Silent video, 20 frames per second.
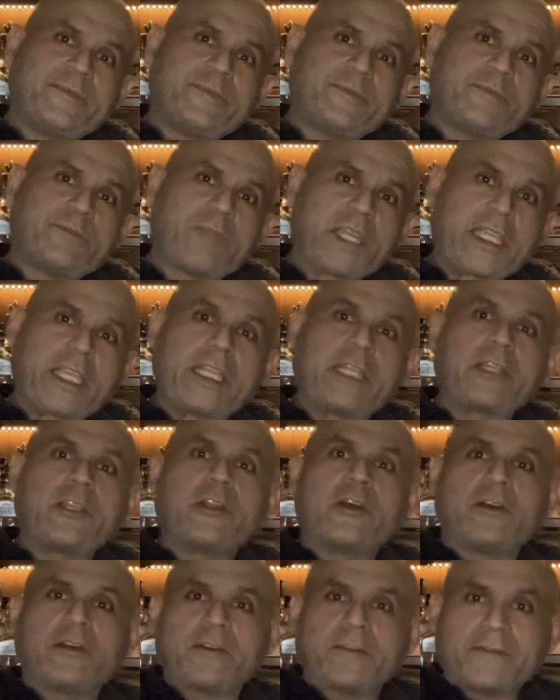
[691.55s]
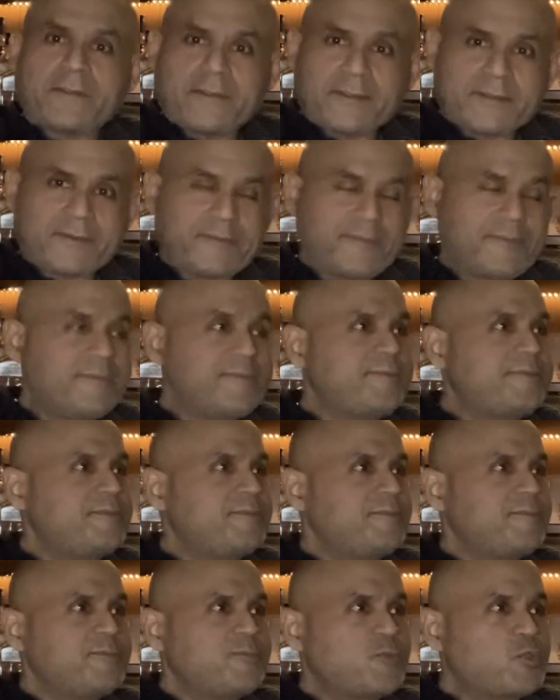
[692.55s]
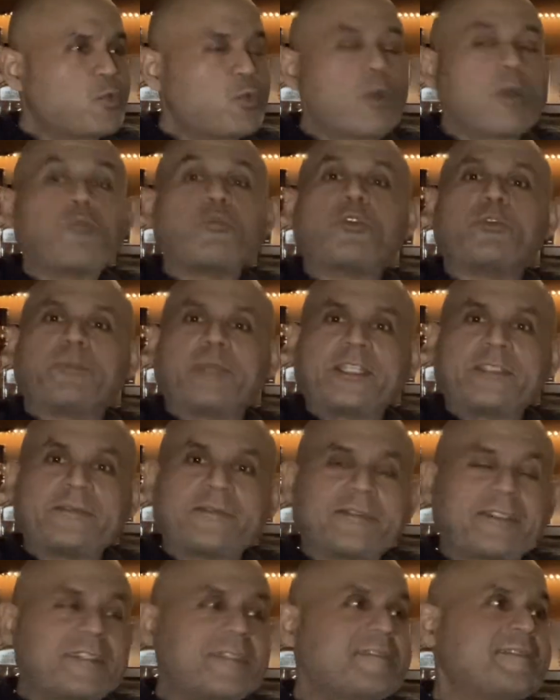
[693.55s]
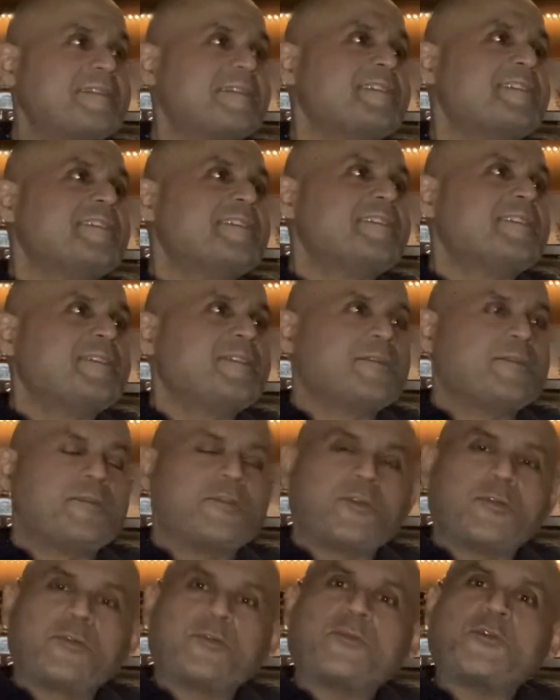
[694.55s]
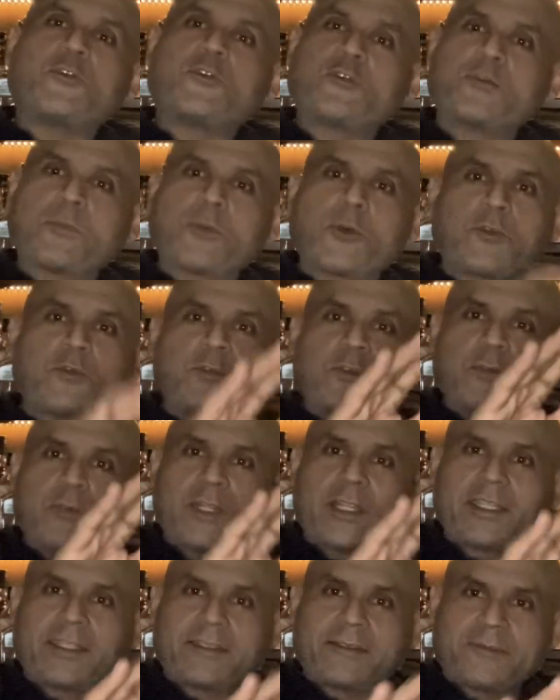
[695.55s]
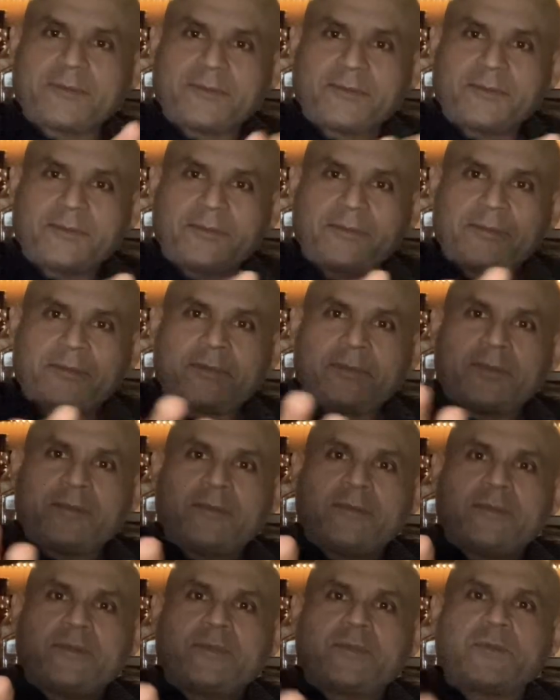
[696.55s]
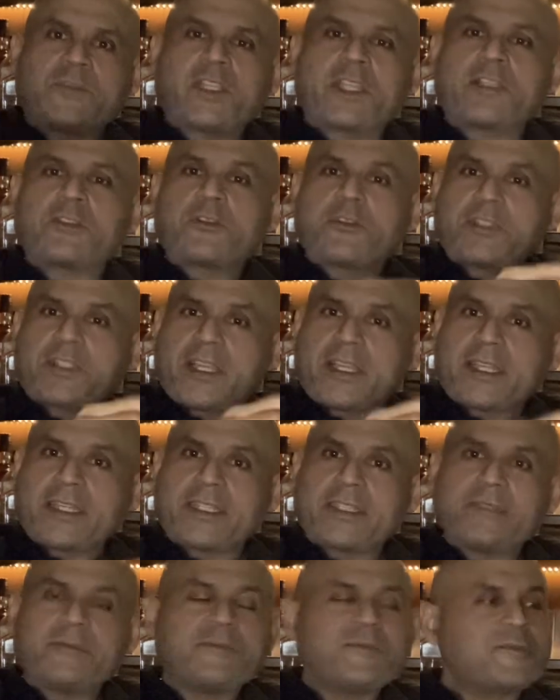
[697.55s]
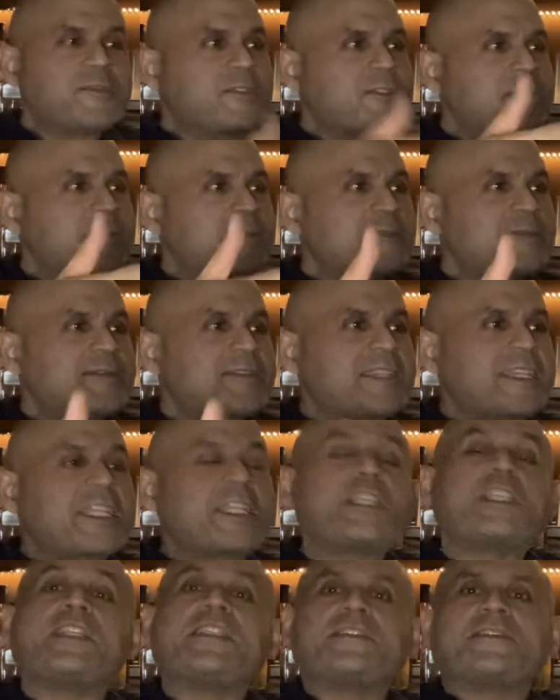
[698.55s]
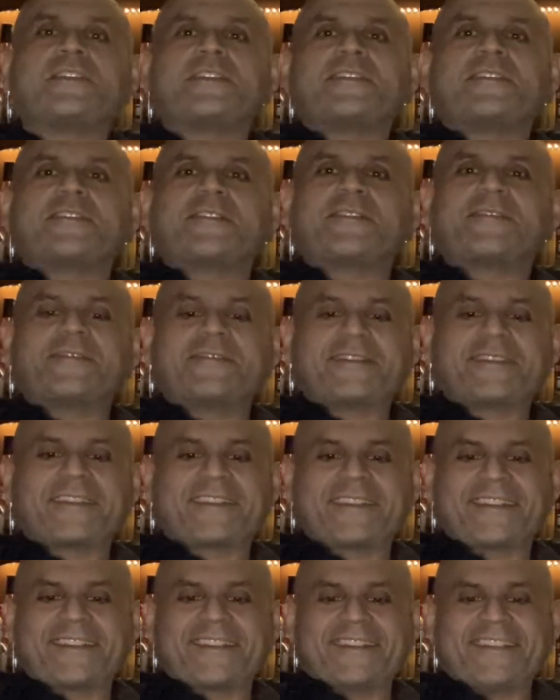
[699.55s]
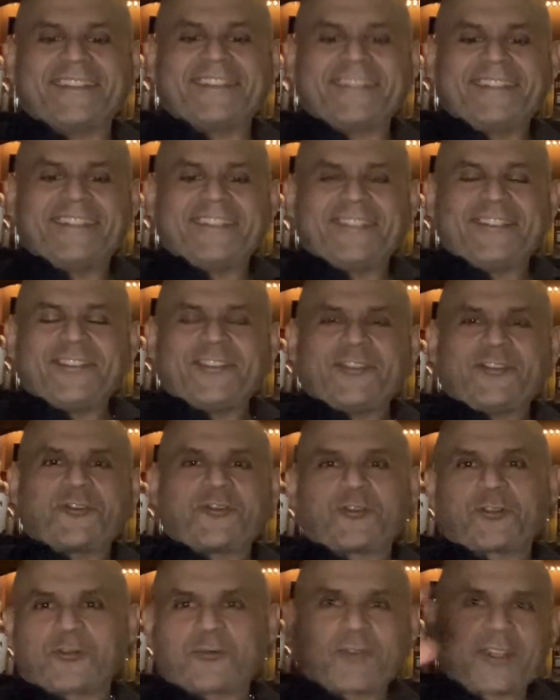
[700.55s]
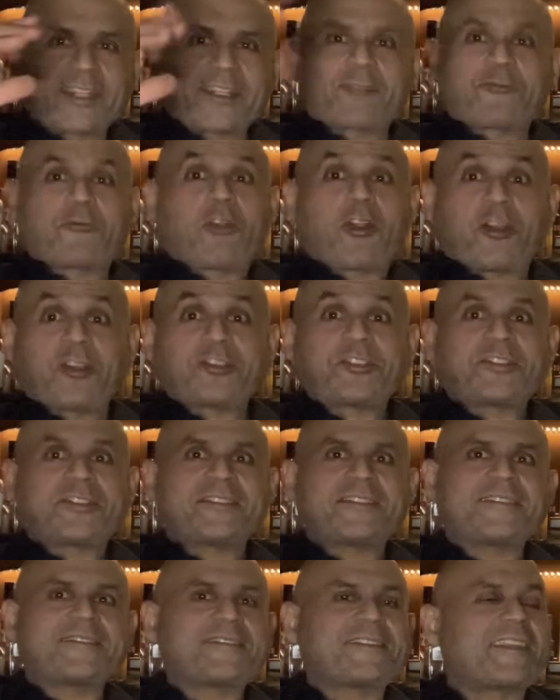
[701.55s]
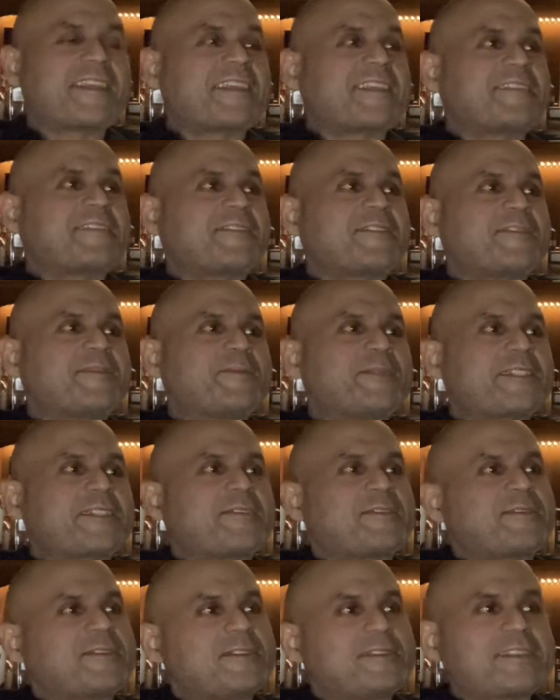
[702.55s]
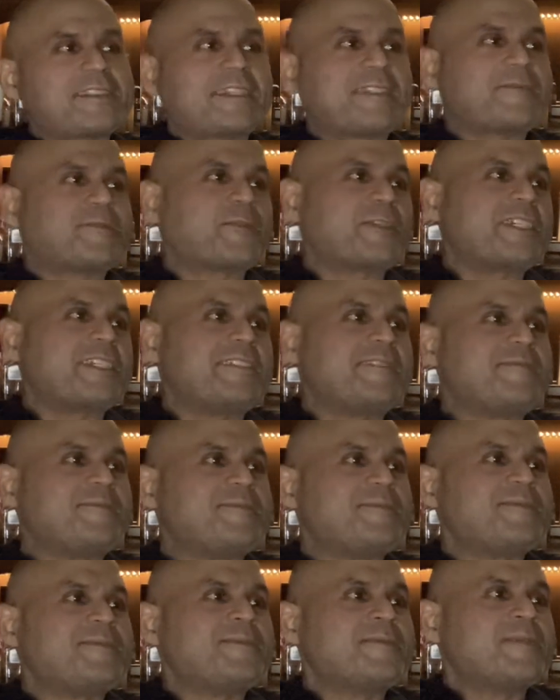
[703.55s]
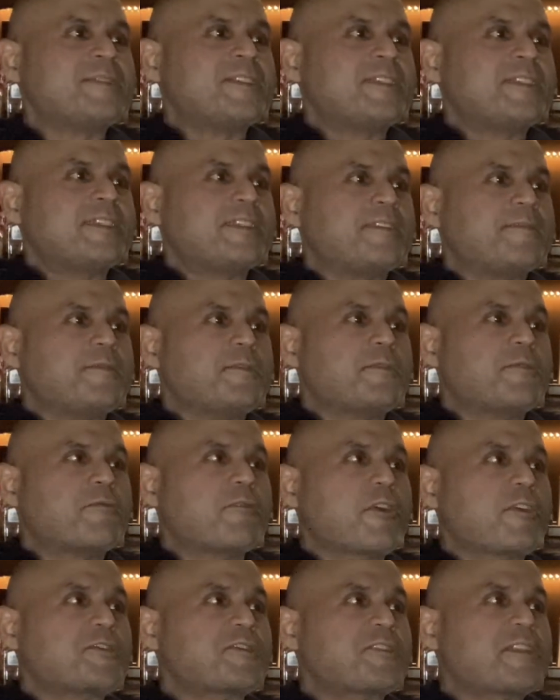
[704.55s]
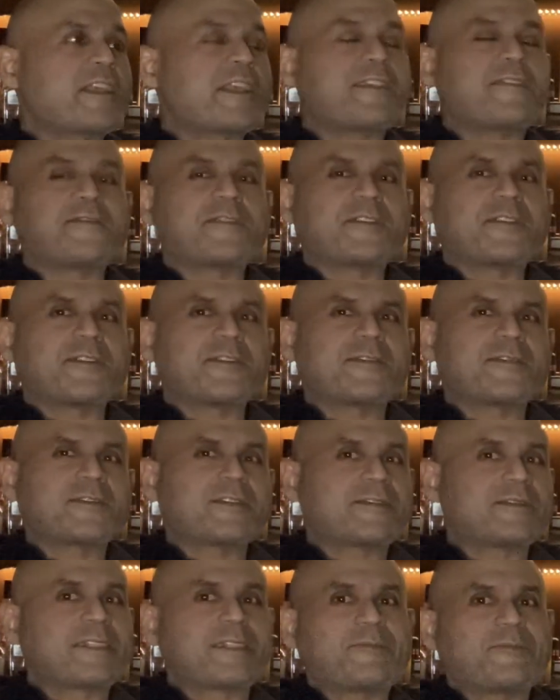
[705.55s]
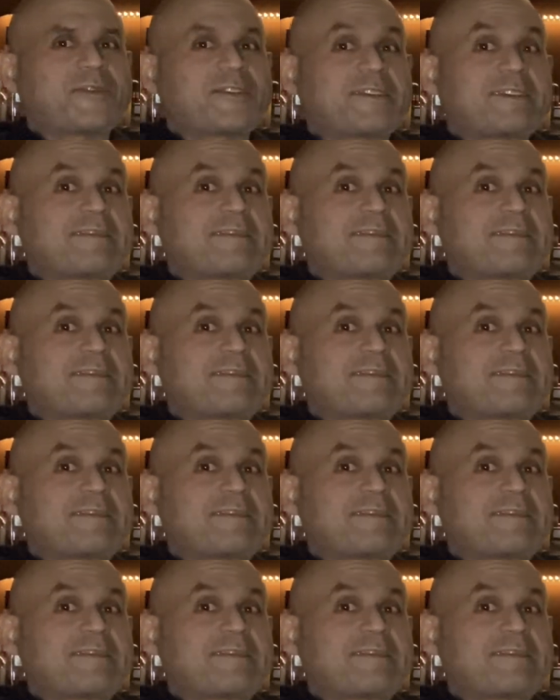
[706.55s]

making love to a woman. You're supposed to like take your time, take it easy. Yeah. You don't want to rush things, because sometimes, well, if you rush things, sometimes,